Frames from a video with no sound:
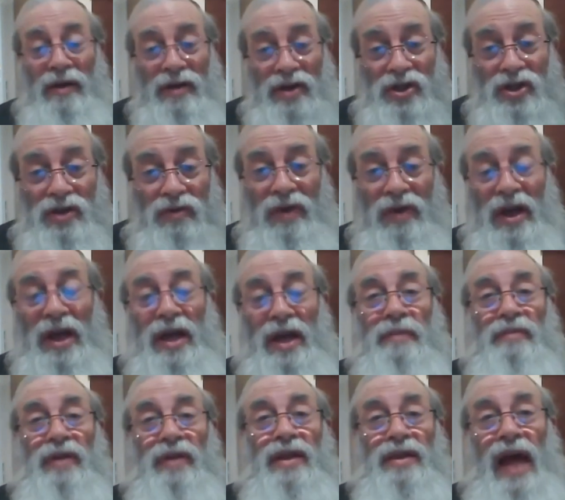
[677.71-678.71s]

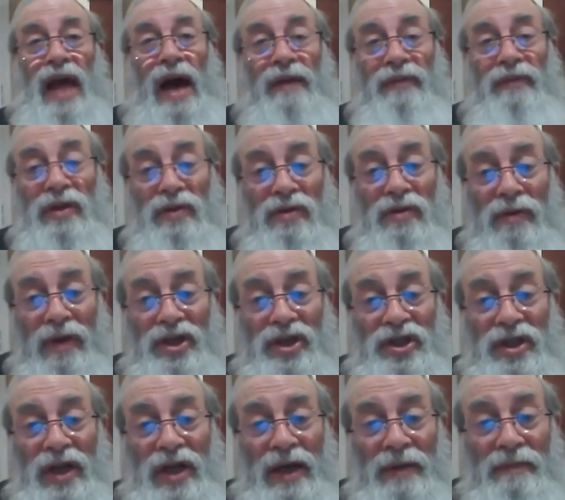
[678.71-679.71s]
screamed and davened to
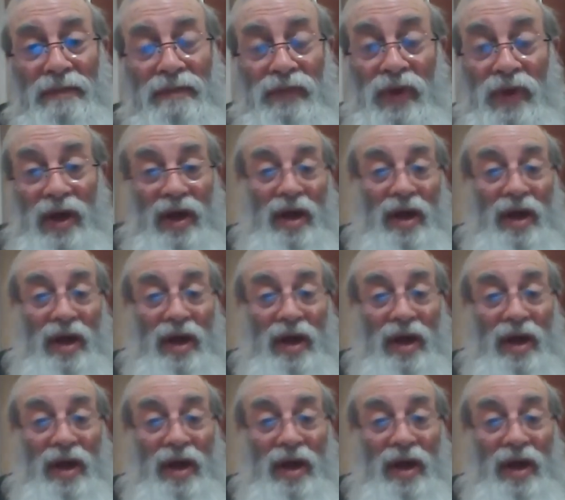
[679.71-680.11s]
Hashem.